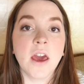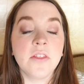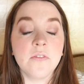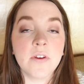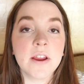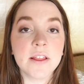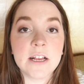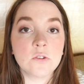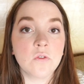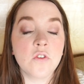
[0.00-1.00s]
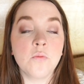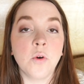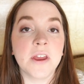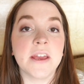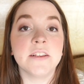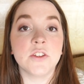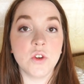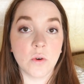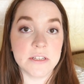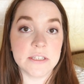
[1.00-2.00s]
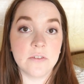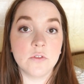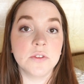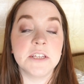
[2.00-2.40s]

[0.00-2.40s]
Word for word: And the very last review point is noise level.